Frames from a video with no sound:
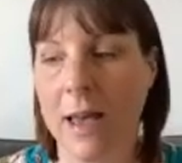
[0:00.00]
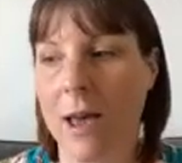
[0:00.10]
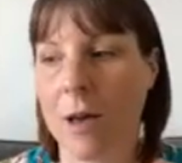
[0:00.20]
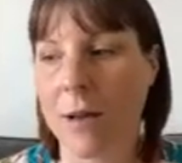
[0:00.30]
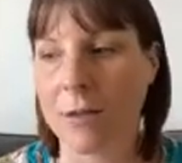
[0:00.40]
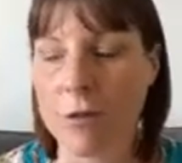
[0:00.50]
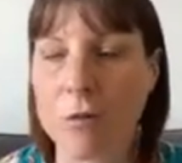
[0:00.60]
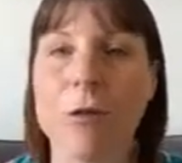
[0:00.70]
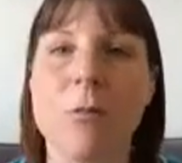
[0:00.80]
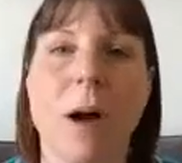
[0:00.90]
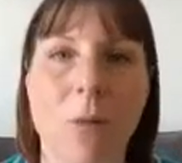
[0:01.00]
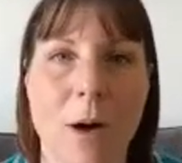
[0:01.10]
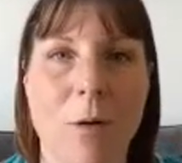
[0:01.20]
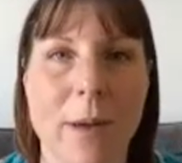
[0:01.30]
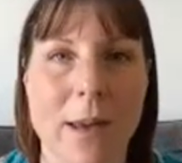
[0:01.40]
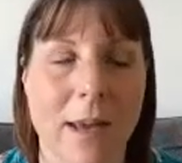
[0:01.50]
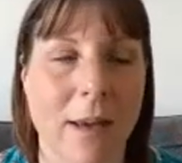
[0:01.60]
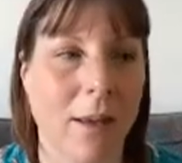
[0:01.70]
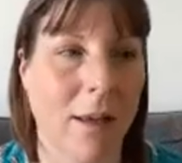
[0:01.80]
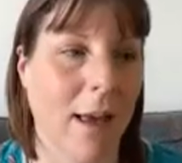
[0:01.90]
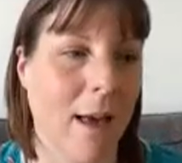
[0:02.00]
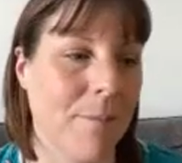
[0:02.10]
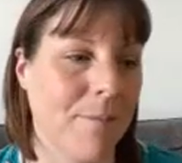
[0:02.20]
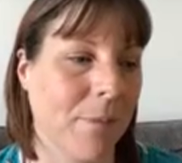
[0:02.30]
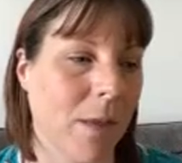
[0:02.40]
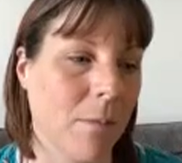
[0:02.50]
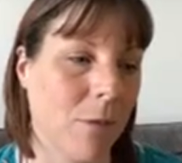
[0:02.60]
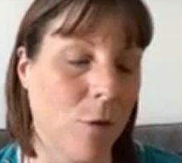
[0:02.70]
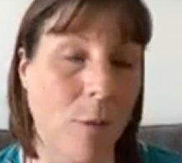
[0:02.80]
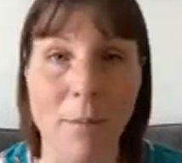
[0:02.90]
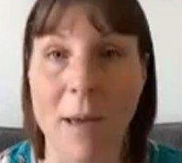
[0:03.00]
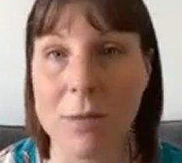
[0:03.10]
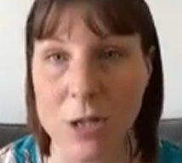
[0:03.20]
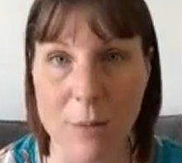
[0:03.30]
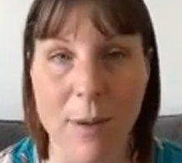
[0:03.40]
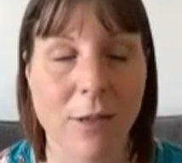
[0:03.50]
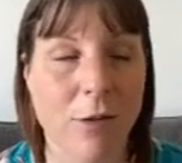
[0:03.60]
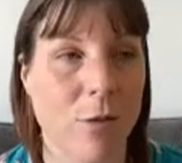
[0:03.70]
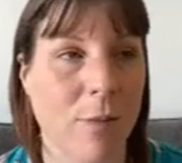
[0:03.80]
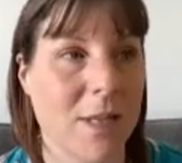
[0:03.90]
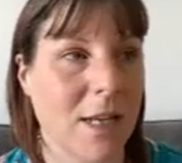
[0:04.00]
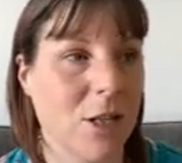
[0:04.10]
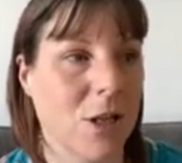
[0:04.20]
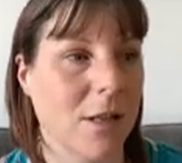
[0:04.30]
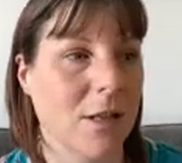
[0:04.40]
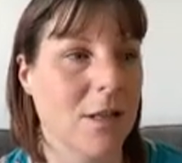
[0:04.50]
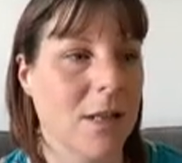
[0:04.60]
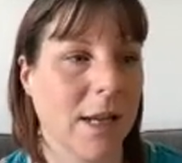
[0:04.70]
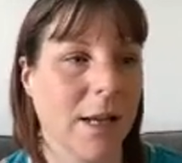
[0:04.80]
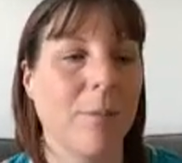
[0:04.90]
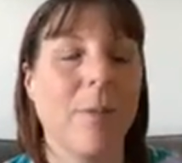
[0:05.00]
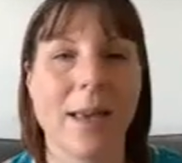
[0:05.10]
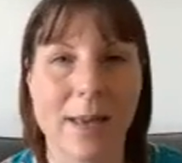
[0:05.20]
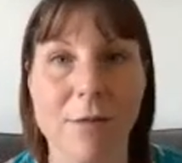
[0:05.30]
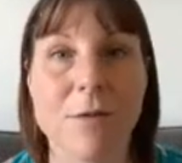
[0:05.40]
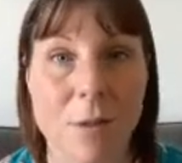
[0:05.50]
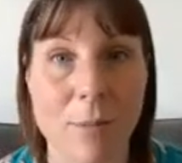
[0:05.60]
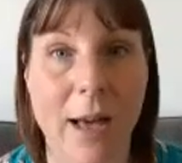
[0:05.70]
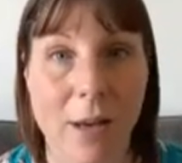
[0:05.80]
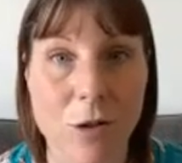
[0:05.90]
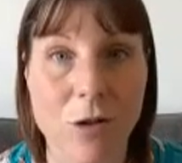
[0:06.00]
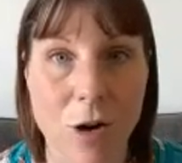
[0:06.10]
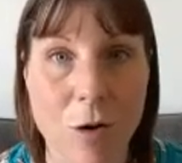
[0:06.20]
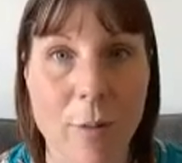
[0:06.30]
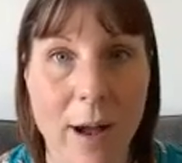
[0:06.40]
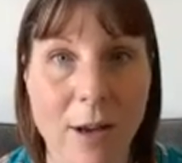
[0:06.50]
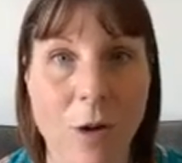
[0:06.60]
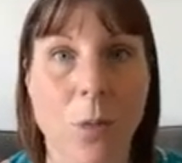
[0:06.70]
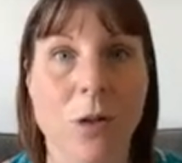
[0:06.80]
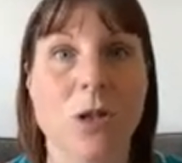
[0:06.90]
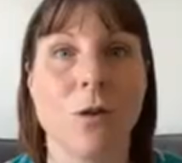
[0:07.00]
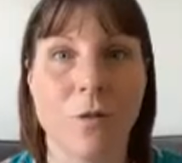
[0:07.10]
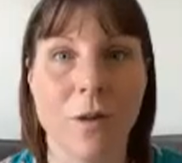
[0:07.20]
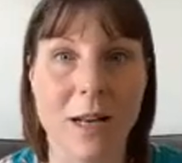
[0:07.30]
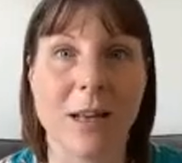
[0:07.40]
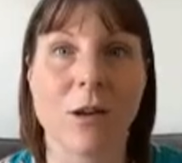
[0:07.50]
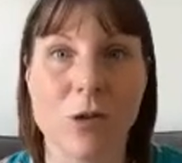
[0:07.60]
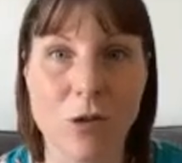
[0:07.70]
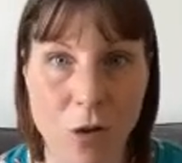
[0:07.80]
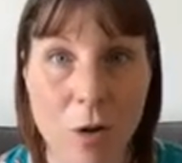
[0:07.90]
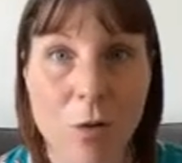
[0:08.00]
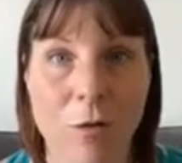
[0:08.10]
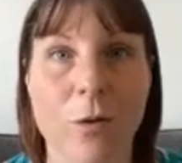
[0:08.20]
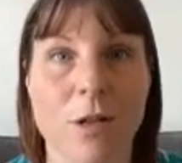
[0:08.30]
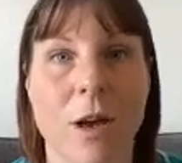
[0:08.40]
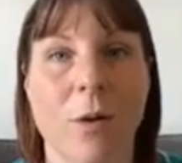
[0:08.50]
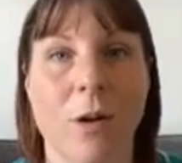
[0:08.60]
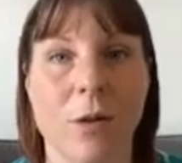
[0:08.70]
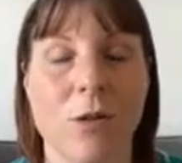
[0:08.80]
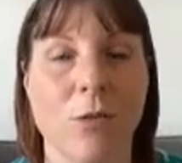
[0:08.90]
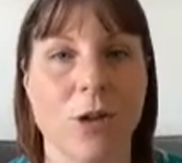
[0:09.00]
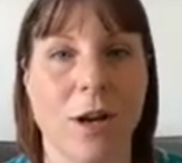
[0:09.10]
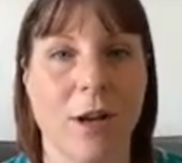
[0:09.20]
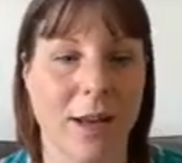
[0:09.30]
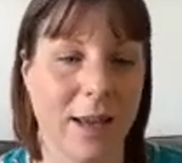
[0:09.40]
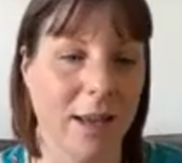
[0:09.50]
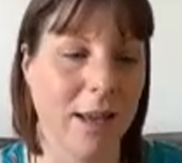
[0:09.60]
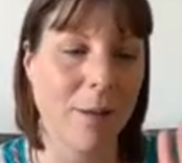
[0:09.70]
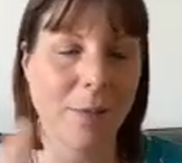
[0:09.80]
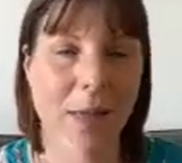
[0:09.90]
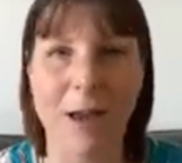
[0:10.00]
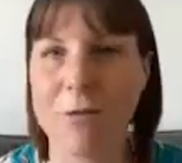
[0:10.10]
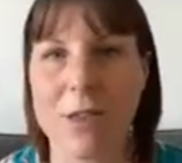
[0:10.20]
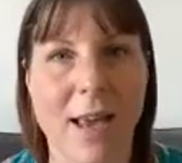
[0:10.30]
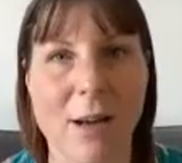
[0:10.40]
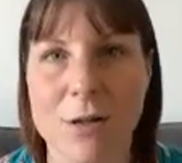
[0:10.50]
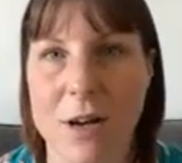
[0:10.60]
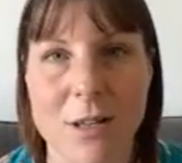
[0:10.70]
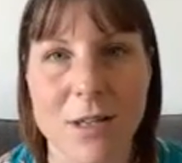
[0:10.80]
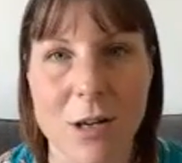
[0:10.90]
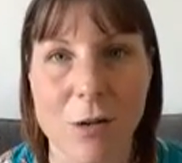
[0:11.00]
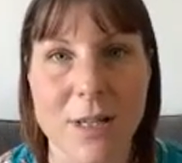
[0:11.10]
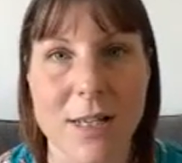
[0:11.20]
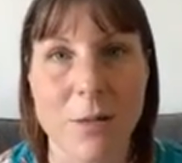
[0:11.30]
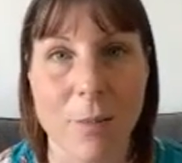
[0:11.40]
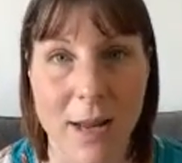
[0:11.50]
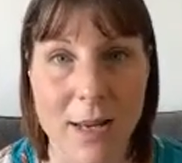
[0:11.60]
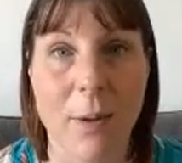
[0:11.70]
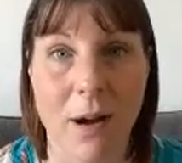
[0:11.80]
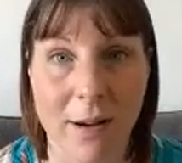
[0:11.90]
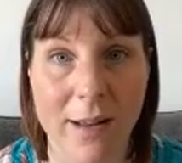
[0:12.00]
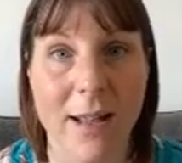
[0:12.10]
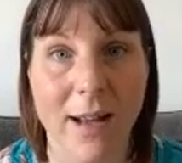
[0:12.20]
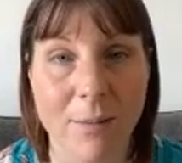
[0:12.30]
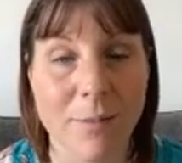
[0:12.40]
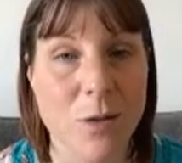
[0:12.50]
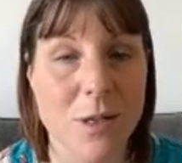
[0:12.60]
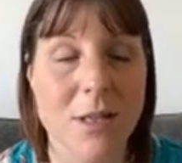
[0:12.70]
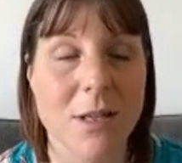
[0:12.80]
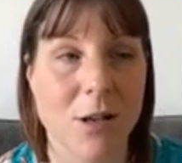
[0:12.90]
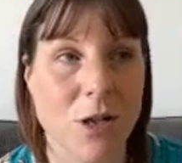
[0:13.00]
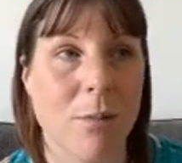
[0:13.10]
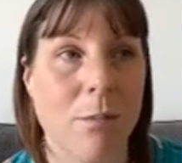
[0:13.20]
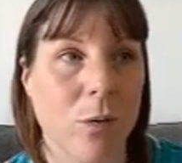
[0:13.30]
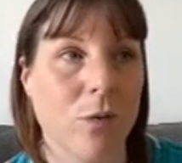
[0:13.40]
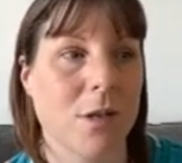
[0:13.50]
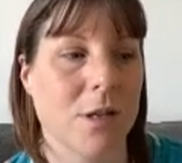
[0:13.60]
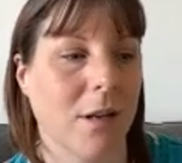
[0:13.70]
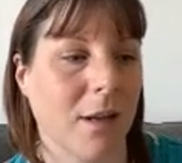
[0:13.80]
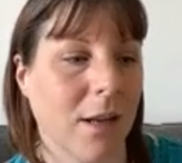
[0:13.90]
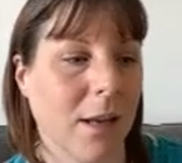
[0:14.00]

And through my well-being, through my membership and through my sessions, it gives them that control back. And once you feel in control of what's going on in your journey, everything else kind of slots into place behind that. So it's such an important